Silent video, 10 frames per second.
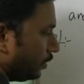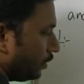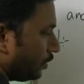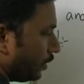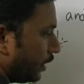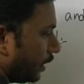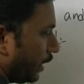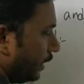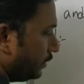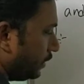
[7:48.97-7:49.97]
draw a
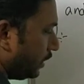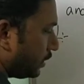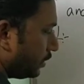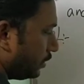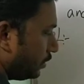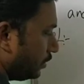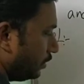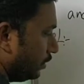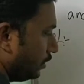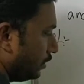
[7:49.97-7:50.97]
line thick,
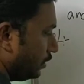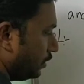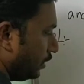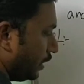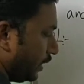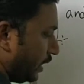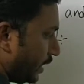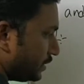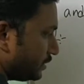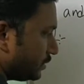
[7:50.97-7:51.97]
A
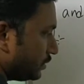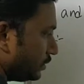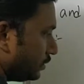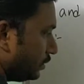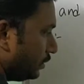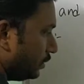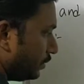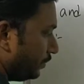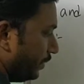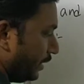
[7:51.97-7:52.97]
dash,
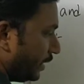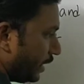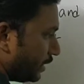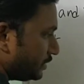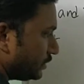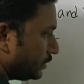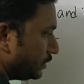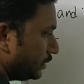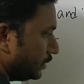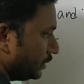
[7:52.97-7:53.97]
B dash,
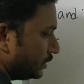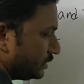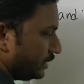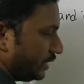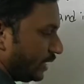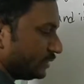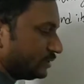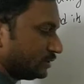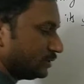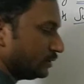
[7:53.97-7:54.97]
C dash.